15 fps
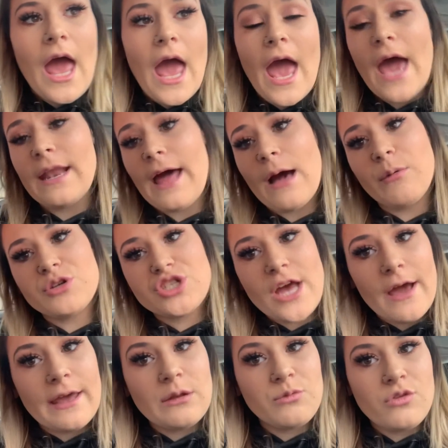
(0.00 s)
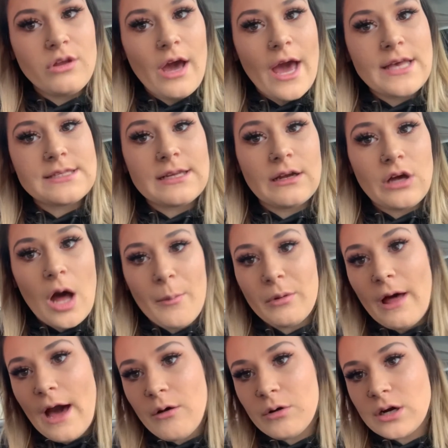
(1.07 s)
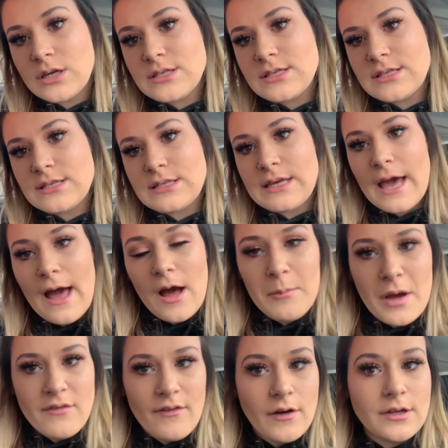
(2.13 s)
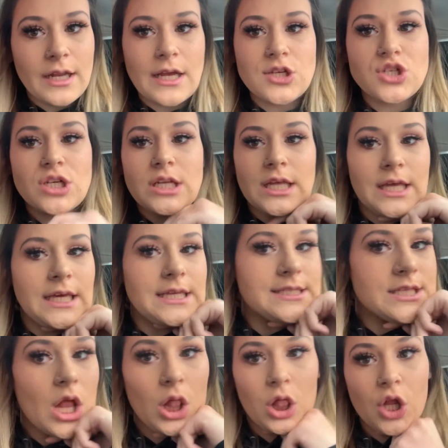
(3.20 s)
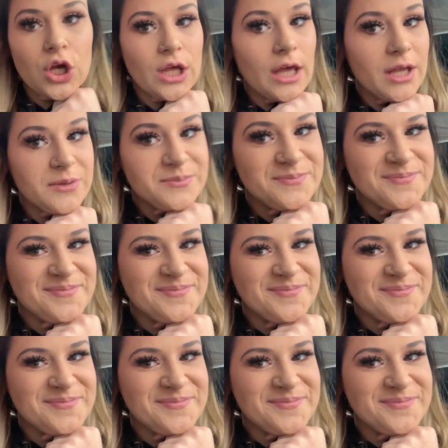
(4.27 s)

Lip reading: and I will check in with you guys in a couple hours to see how my foundation is looking.